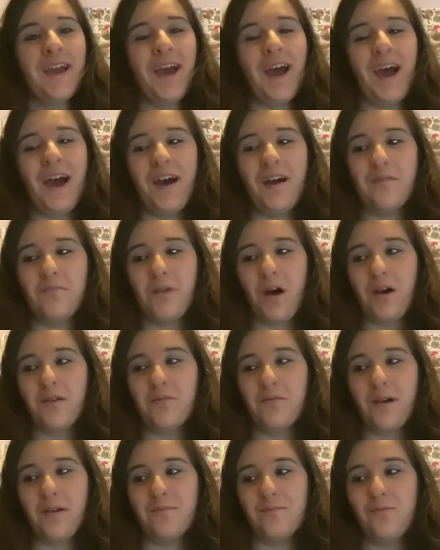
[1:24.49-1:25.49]
I
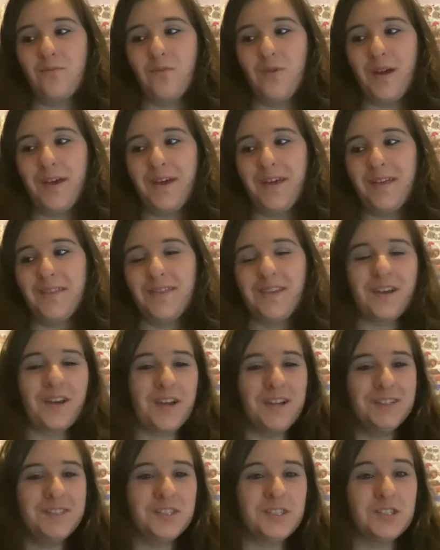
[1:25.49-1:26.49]
went with
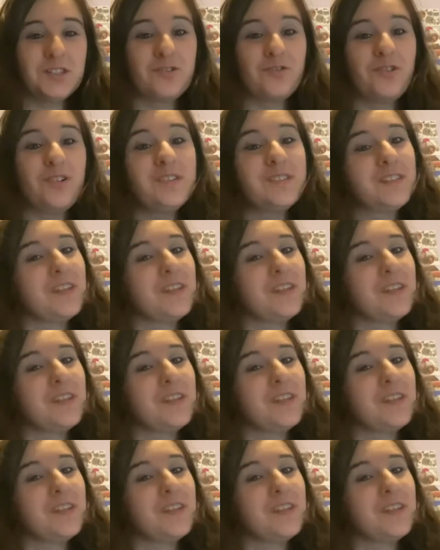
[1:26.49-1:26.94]
Coastersaurus,